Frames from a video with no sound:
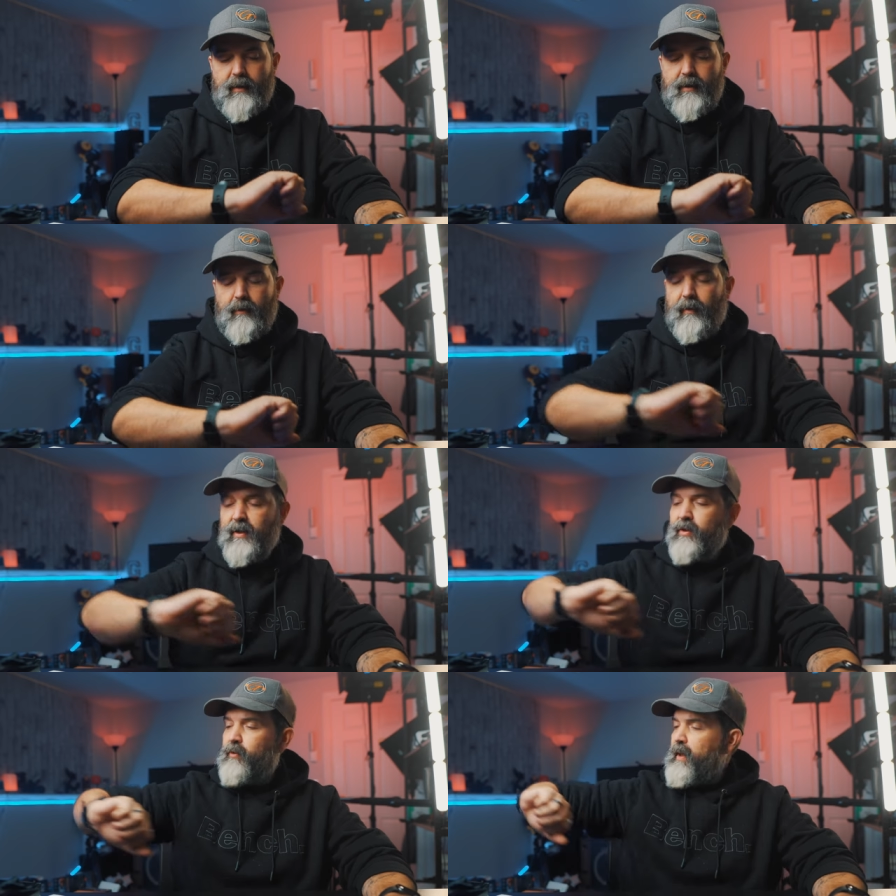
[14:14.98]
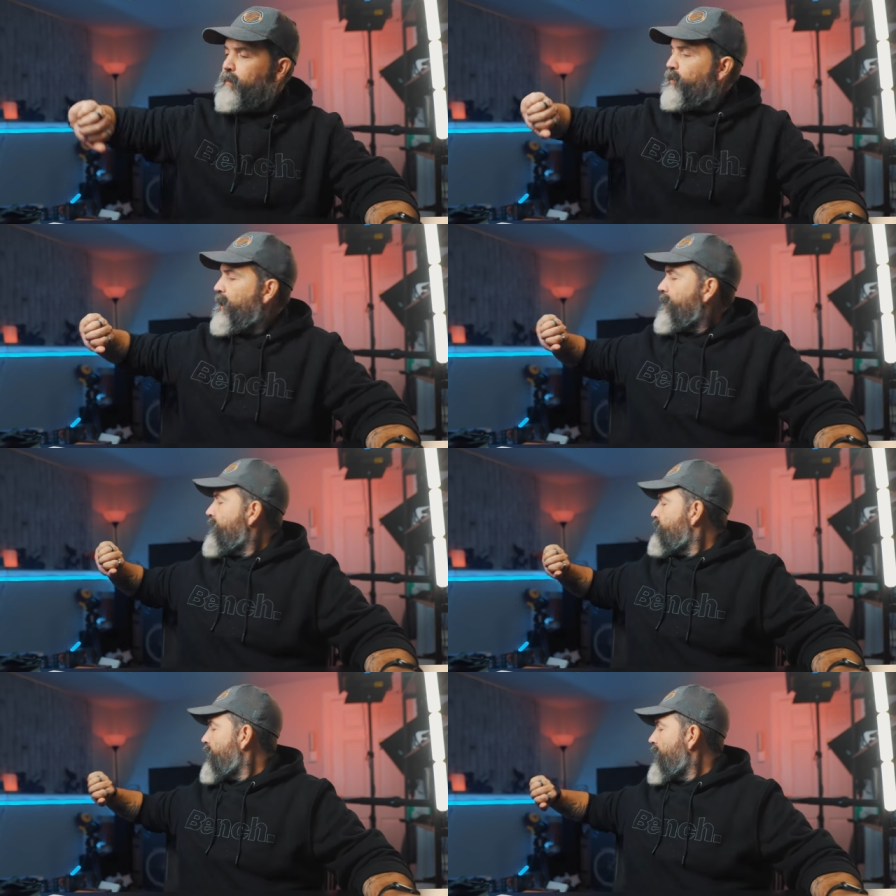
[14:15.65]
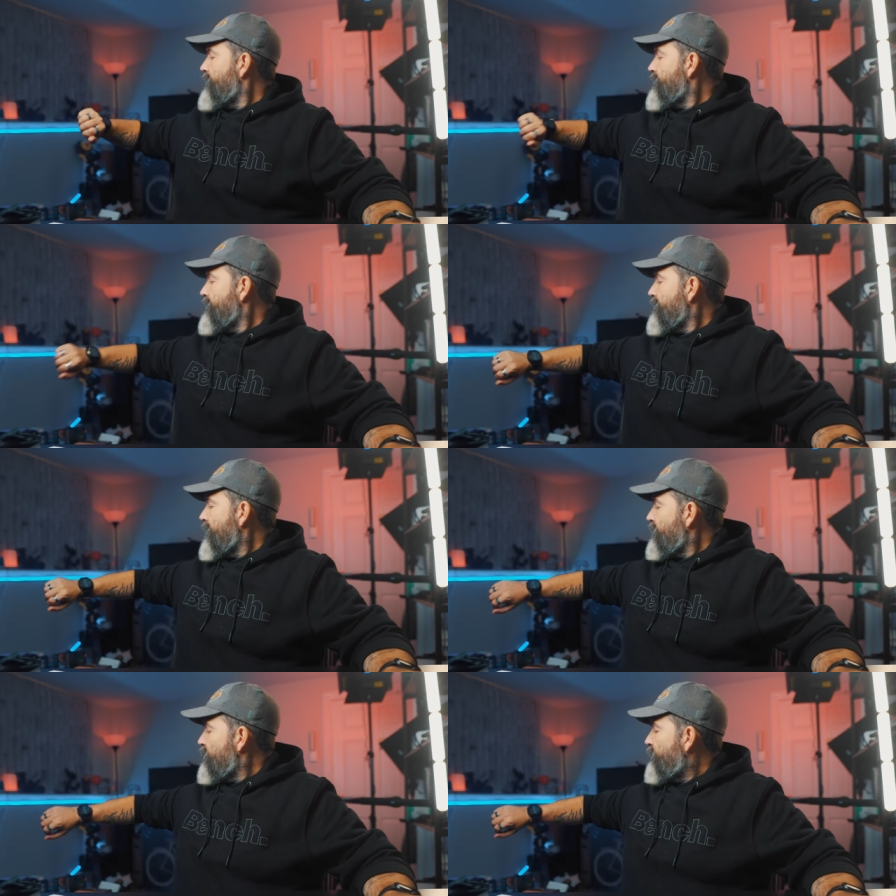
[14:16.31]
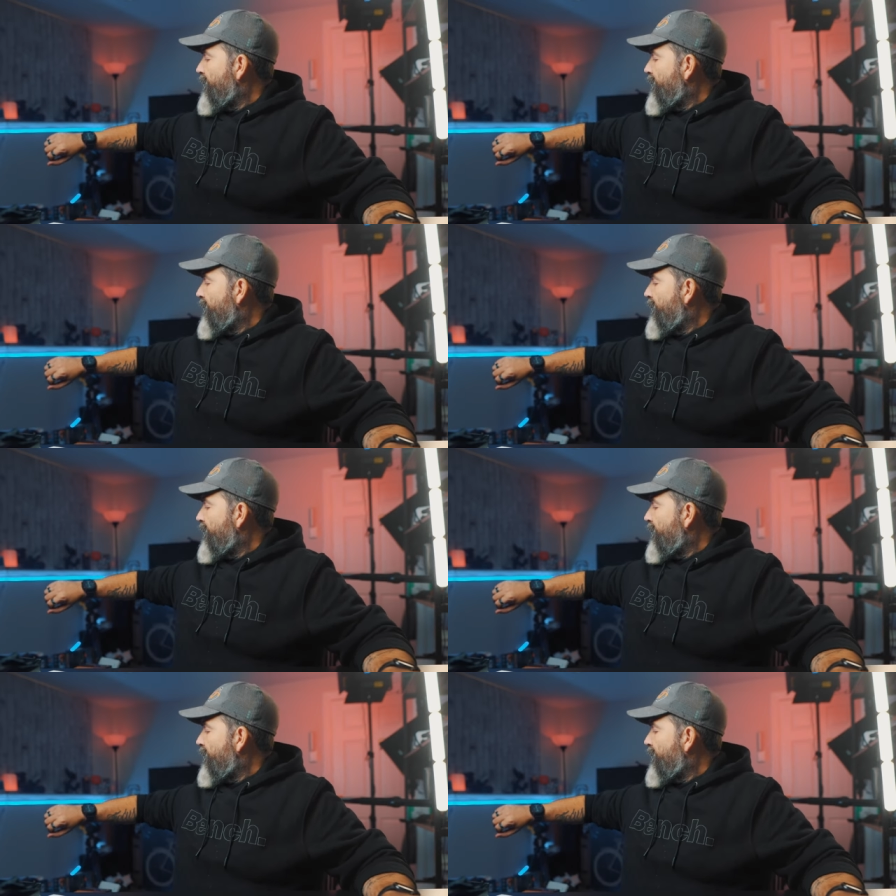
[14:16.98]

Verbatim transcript: So screen brightness wise, it's not too